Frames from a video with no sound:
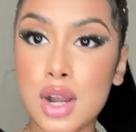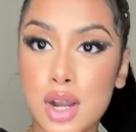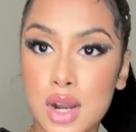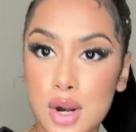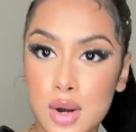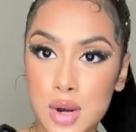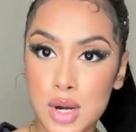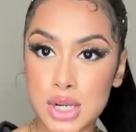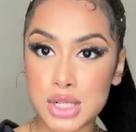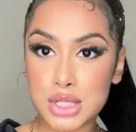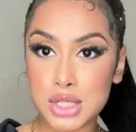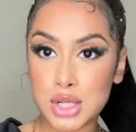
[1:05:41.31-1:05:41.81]
All
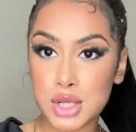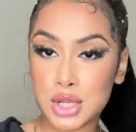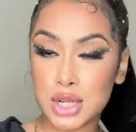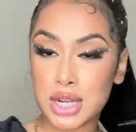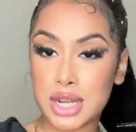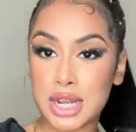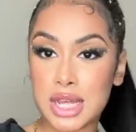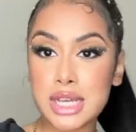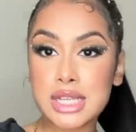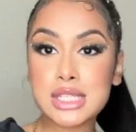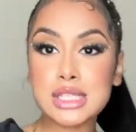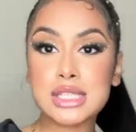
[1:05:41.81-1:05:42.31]
right, y'all, the
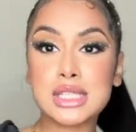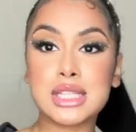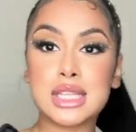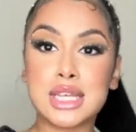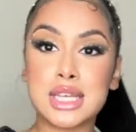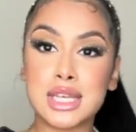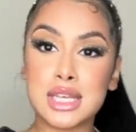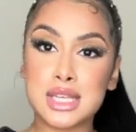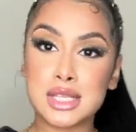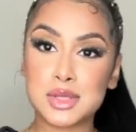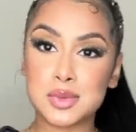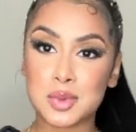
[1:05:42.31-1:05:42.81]
next
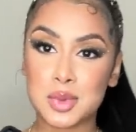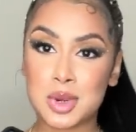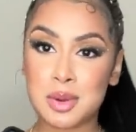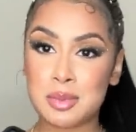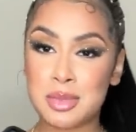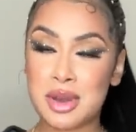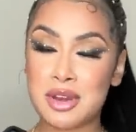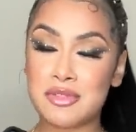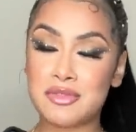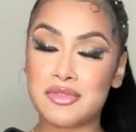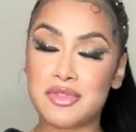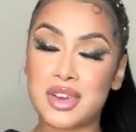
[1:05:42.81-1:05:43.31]
thing is one of
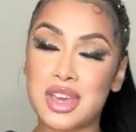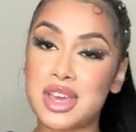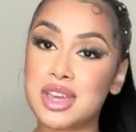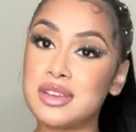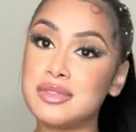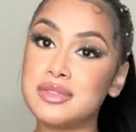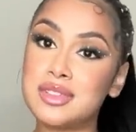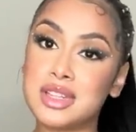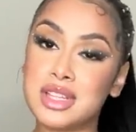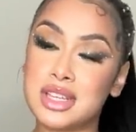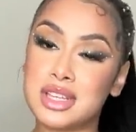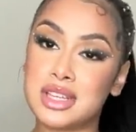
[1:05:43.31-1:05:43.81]
my
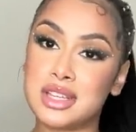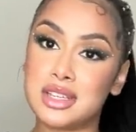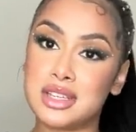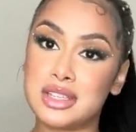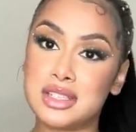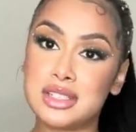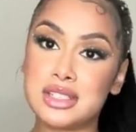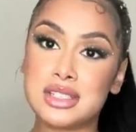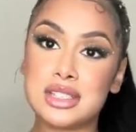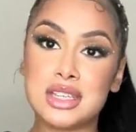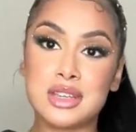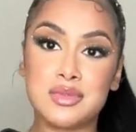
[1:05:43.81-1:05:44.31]
fave
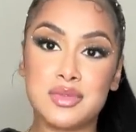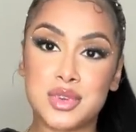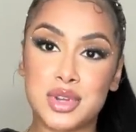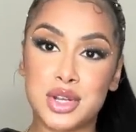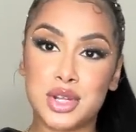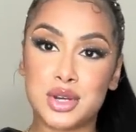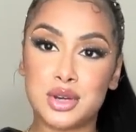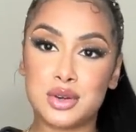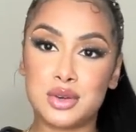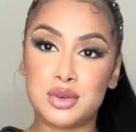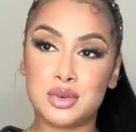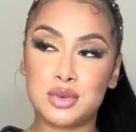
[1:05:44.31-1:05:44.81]
things, even
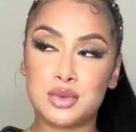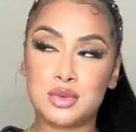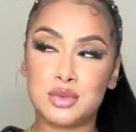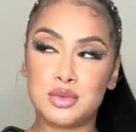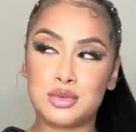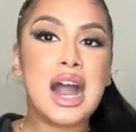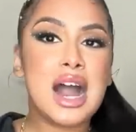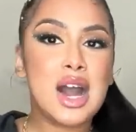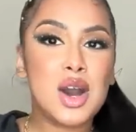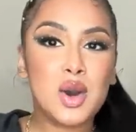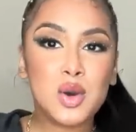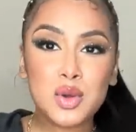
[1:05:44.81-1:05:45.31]
though
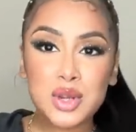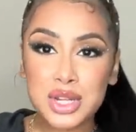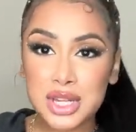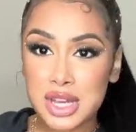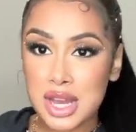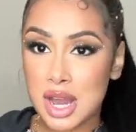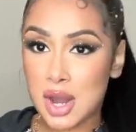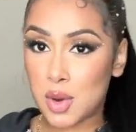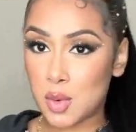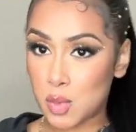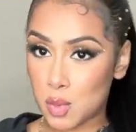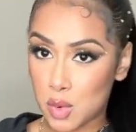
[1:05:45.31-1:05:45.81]
I only
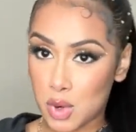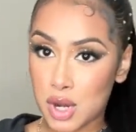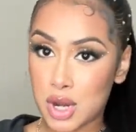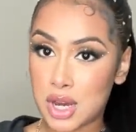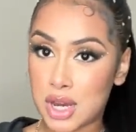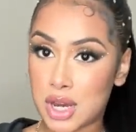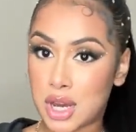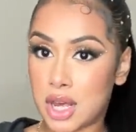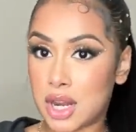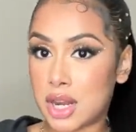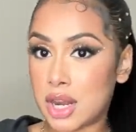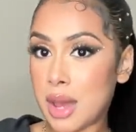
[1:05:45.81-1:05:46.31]
got
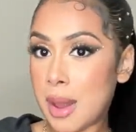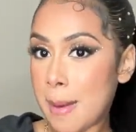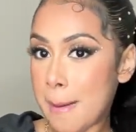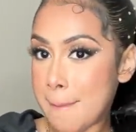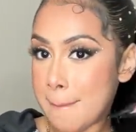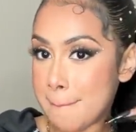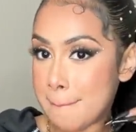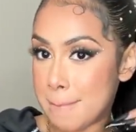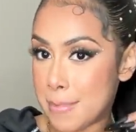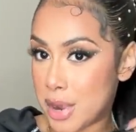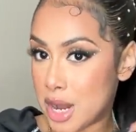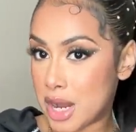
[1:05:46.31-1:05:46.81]
one,
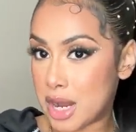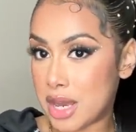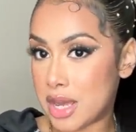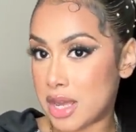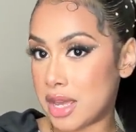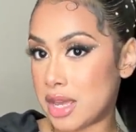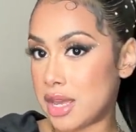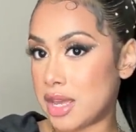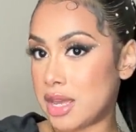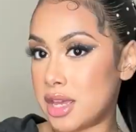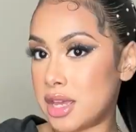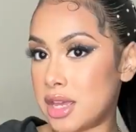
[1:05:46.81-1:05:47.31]

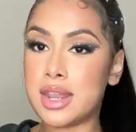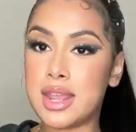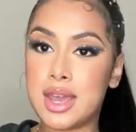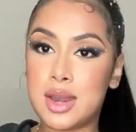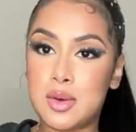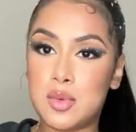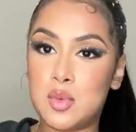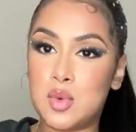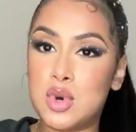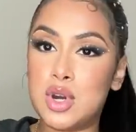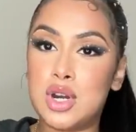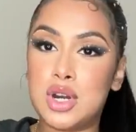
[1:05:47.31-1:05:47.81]
but
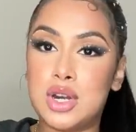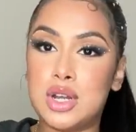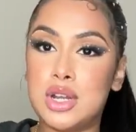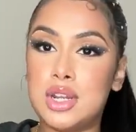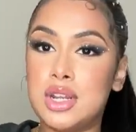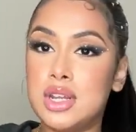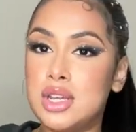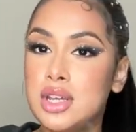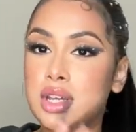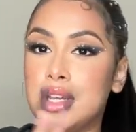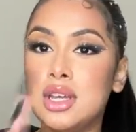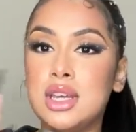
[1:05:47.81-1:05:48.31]
that
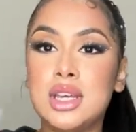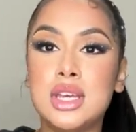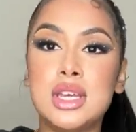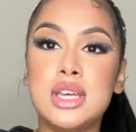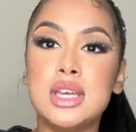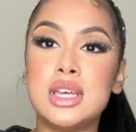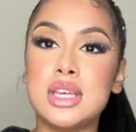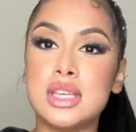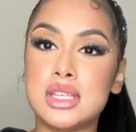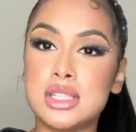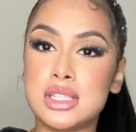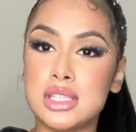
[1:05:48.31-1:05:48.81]
one
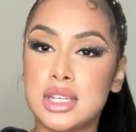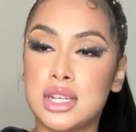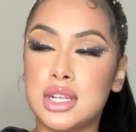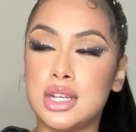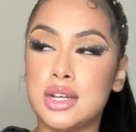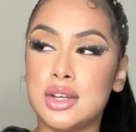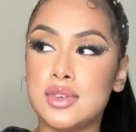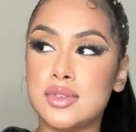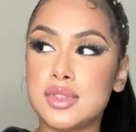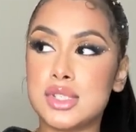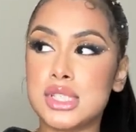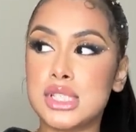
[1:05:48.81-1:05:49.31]
is enough.